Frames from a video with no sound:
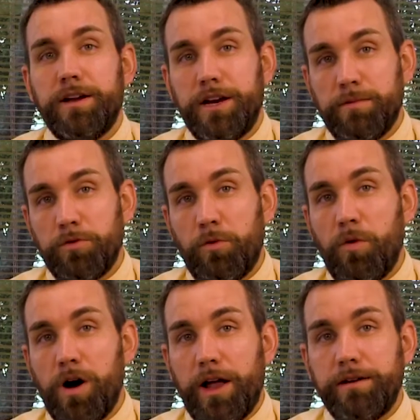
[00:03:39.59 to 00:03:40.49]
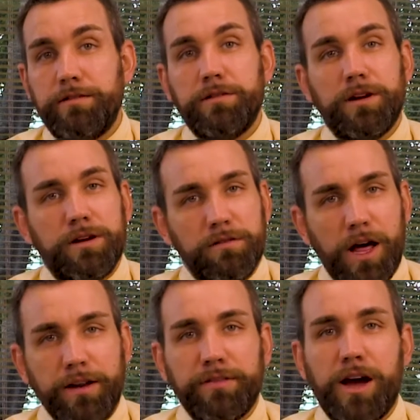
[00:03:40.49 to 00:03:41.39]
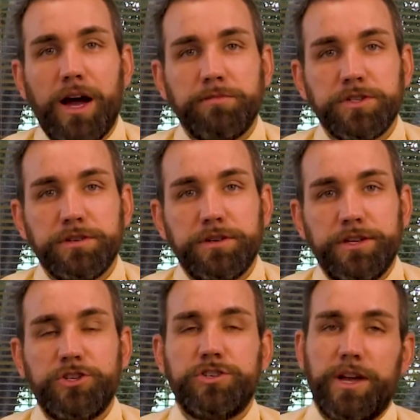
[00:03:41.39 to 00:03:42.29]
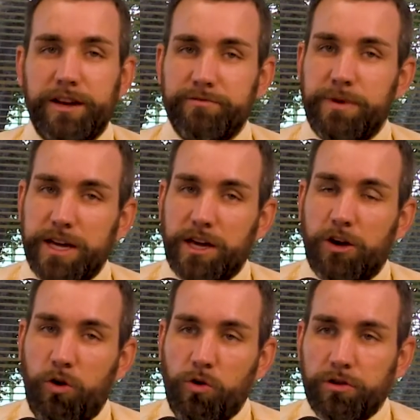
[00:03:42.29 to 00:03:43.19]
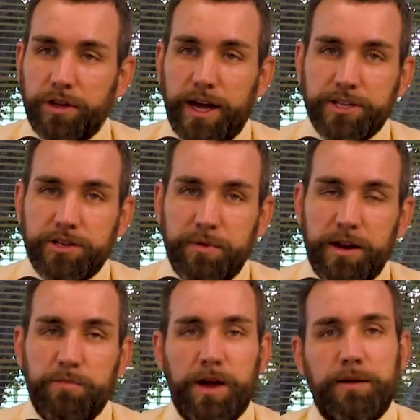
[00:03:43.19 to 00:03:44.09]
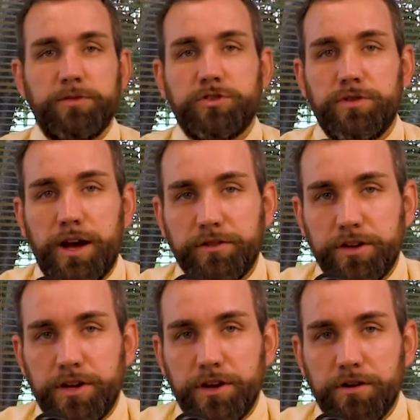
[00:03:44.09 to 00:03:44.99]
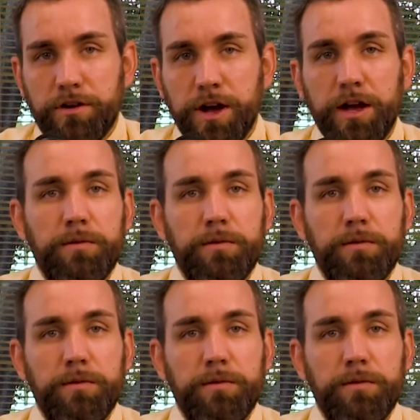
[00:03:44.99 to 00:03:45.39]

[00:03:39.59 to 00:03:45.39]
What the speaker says: Number one, a lot of times, instead of making quarterly estimated payments throughout the year,